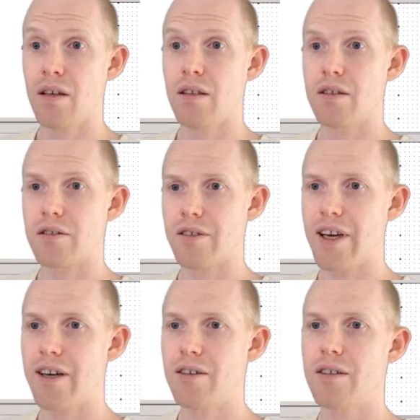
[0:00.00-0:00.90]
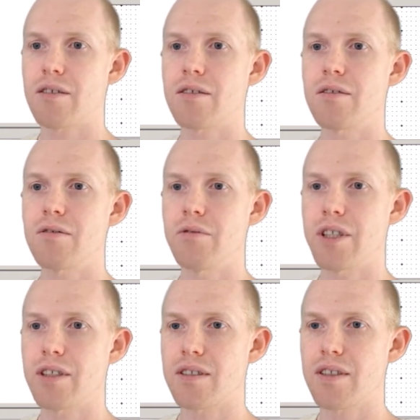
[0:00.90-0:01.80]
So now we
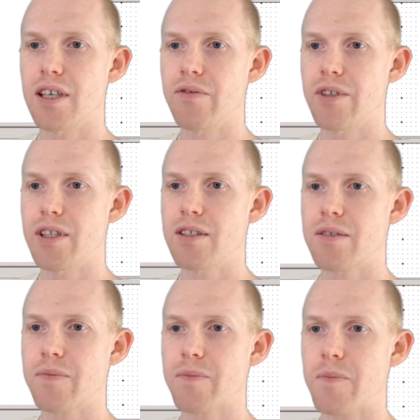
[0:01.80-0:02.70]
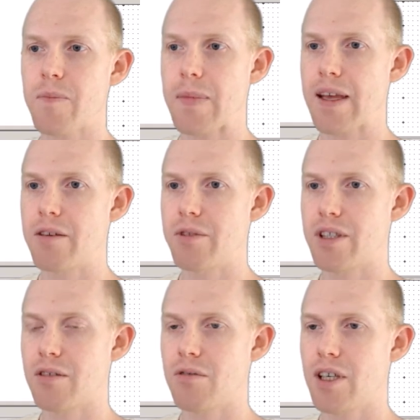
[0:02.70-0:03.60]
can save this and we
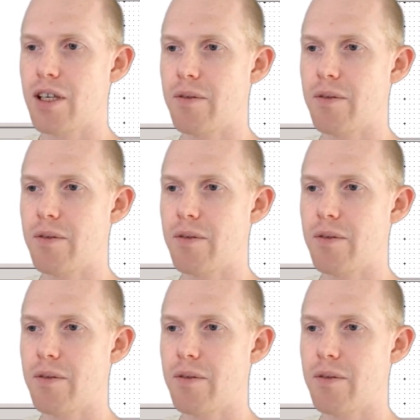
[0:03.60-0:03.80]
can run it.